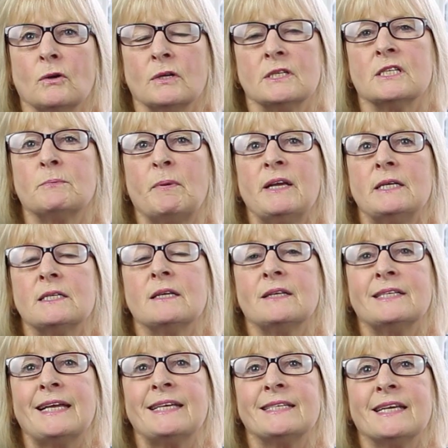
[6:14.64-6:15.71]
can speak to the
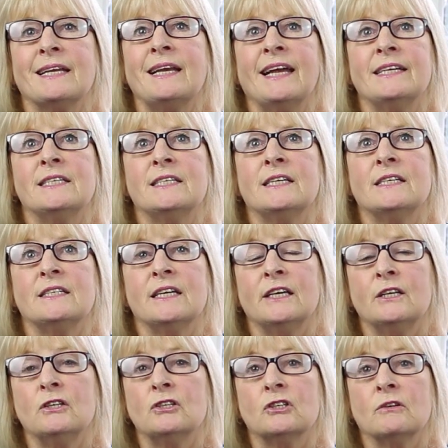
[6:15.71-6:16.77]
designated
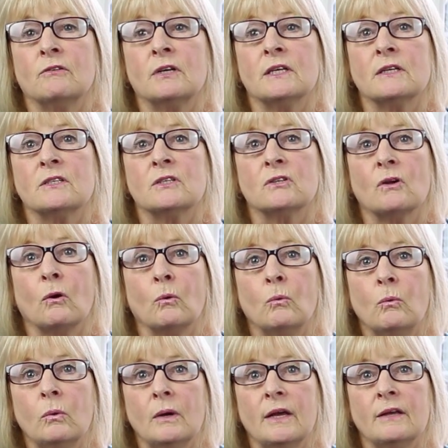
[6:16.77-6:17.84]
teacher at a
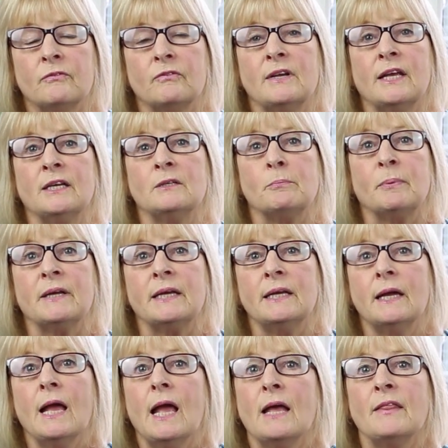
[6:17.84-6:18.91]
school if need be.